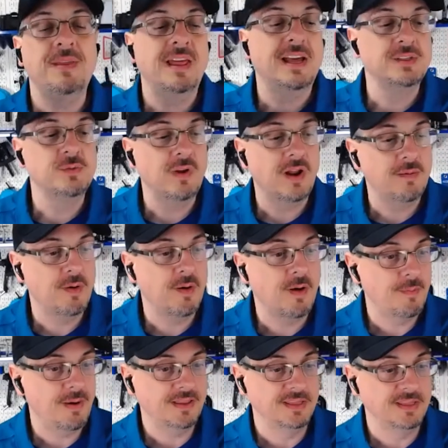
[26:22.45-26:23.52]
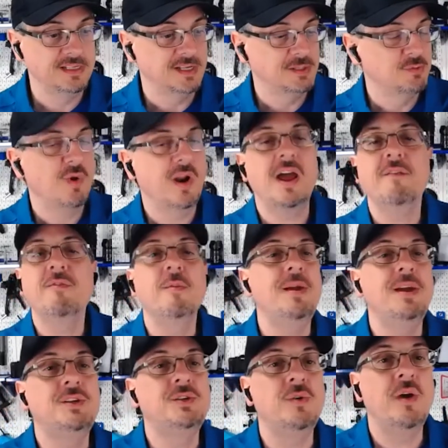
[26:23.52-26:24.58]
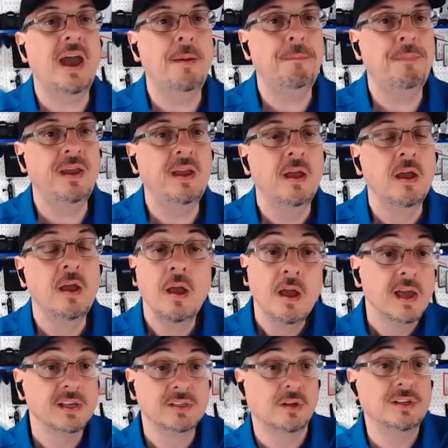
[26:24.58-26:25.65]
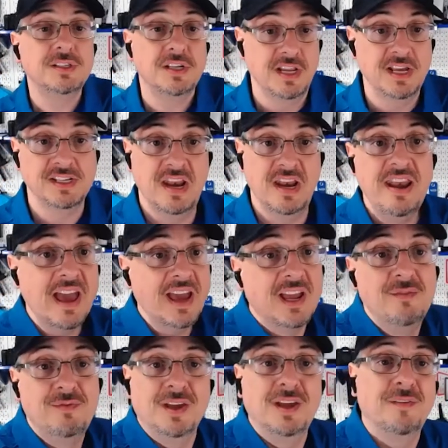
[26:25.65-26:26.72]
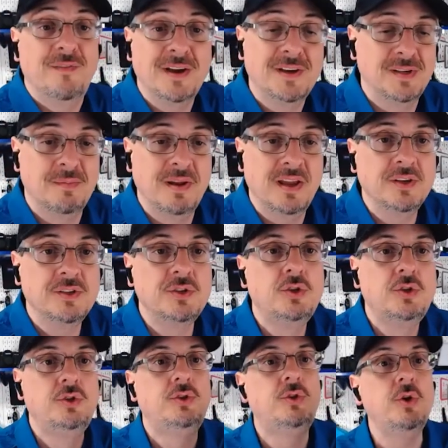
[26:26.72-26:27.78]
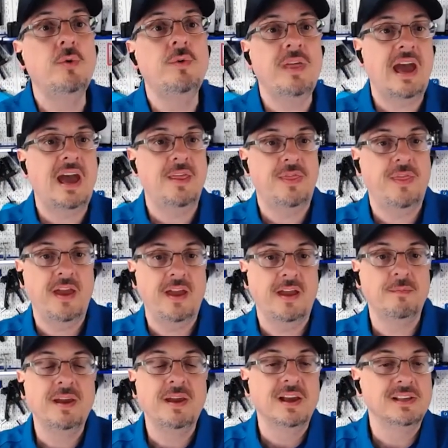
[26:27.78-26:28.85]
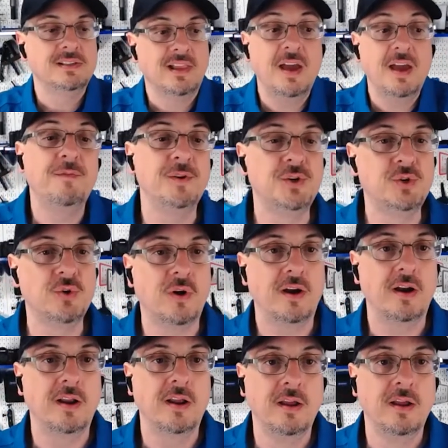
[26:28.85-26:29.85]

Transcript: That's what I'm all about these days. Whatever makes you happy, as long as it doesn't negatively affect somebody else, do that thing because life is short.